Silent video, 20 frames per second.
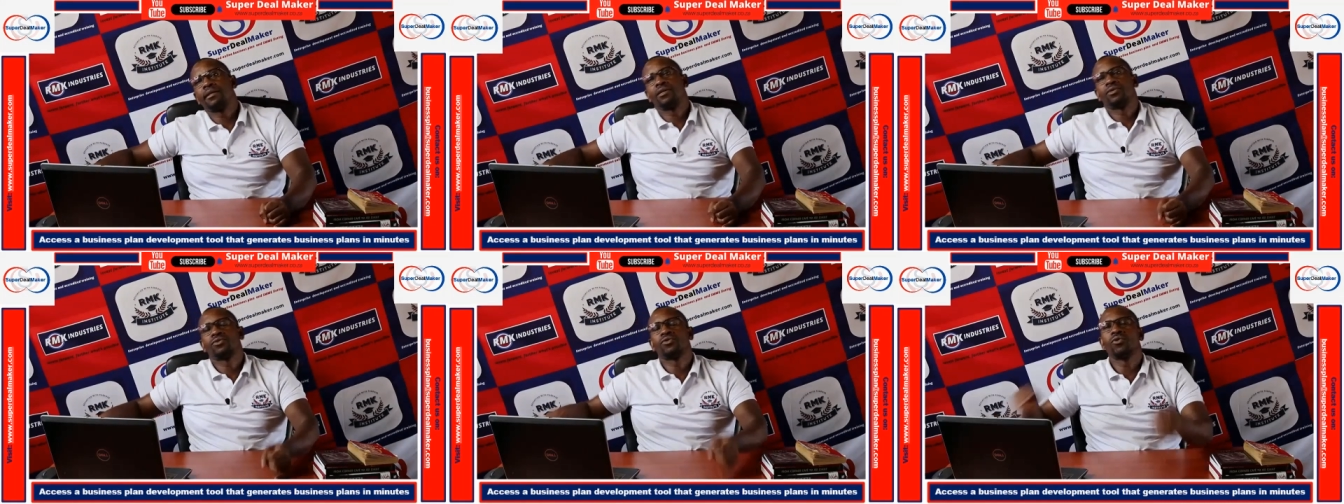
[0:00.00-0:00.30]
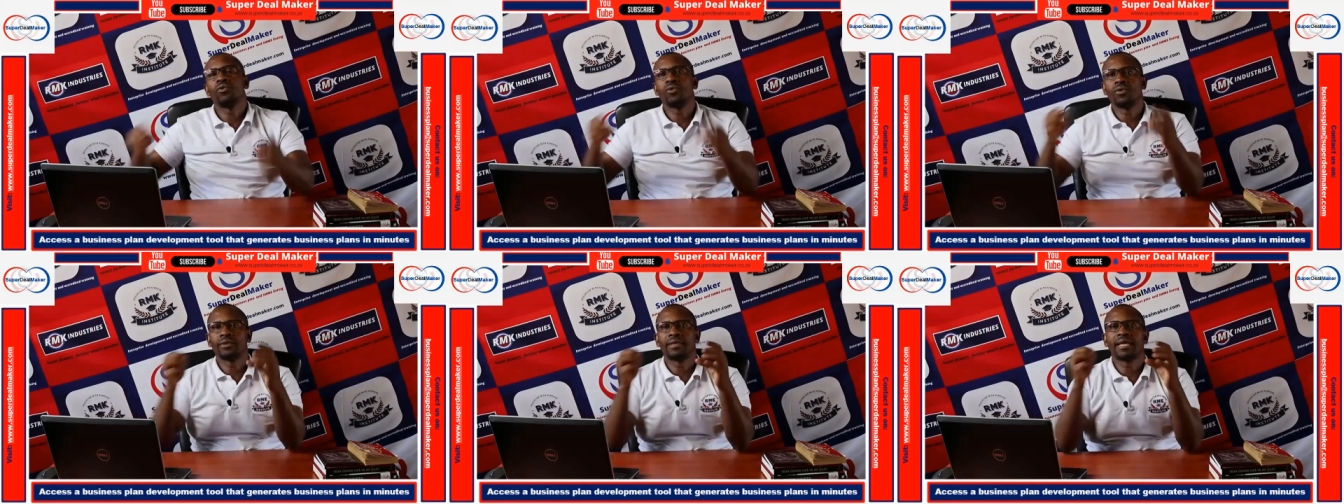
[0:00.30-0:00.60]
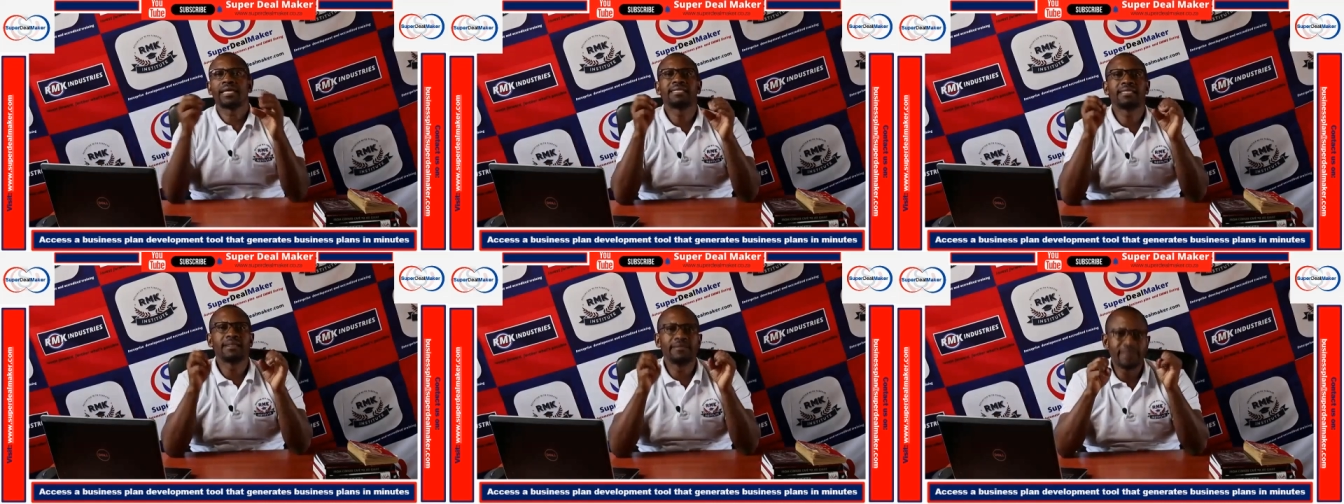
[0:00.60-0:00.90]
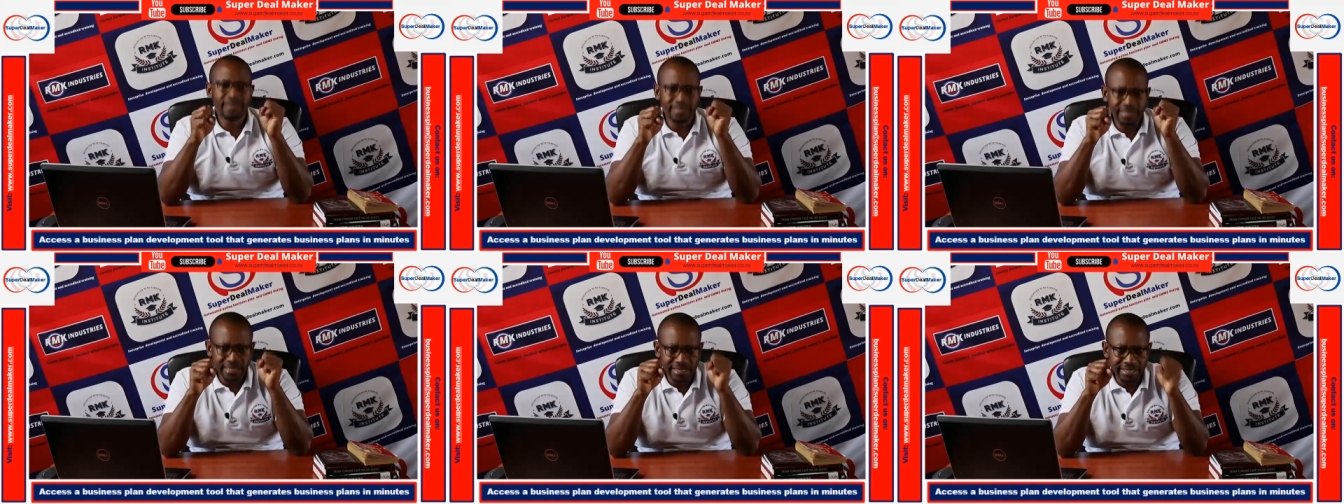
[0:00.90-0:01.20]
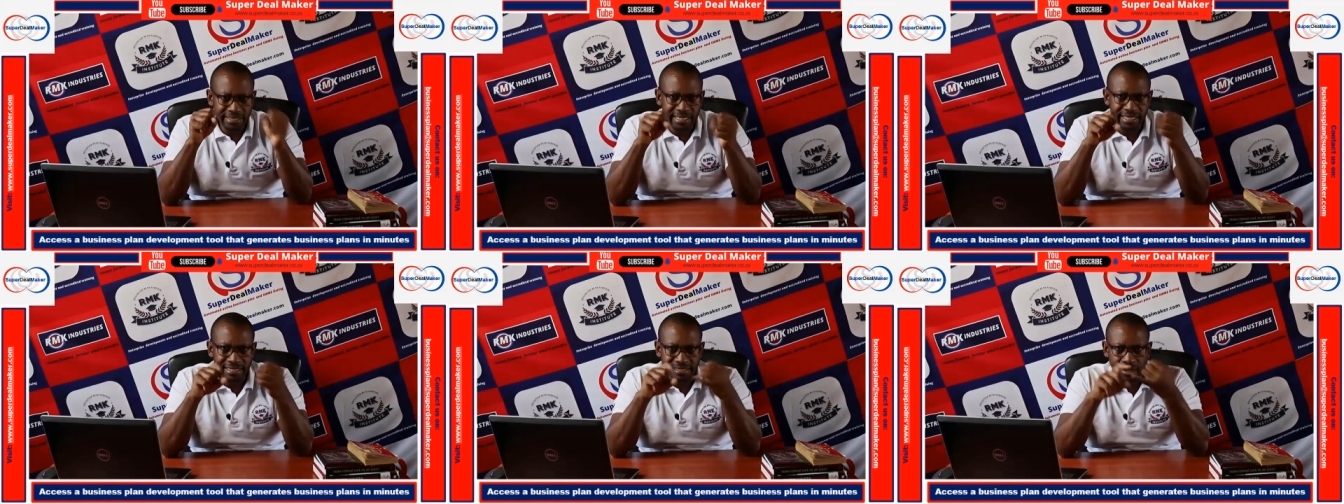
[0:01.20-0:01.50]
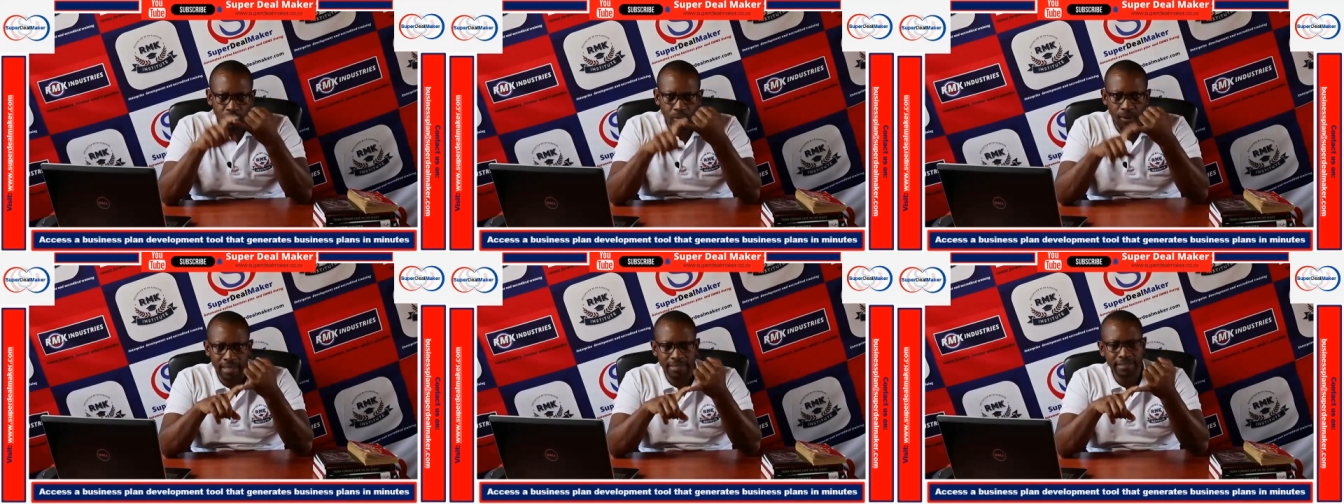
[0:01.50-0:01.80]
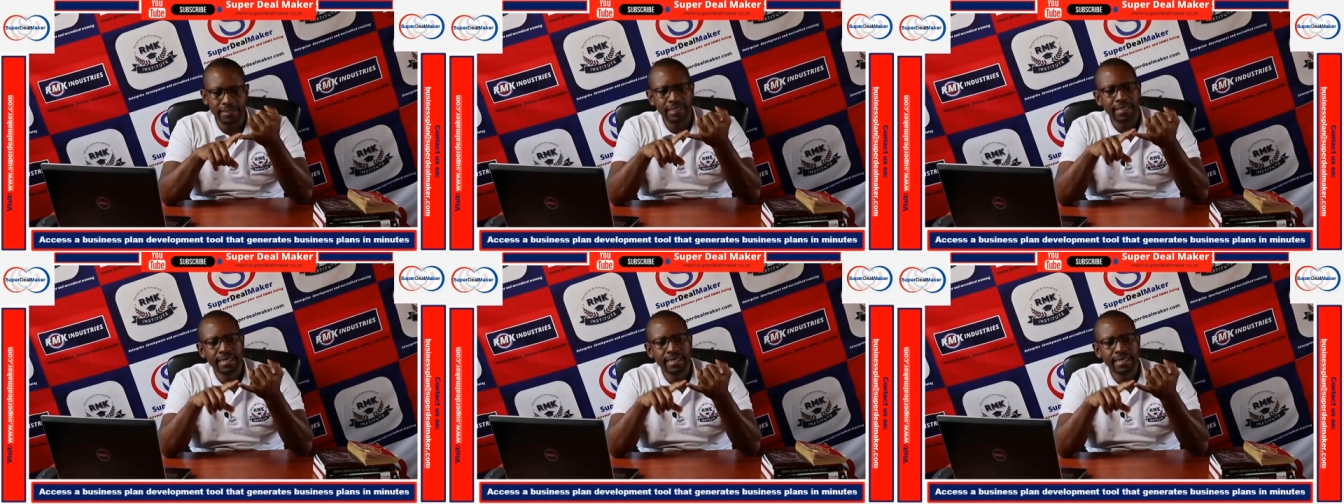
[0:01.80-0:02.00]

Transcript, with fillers: So that's the facilitator one.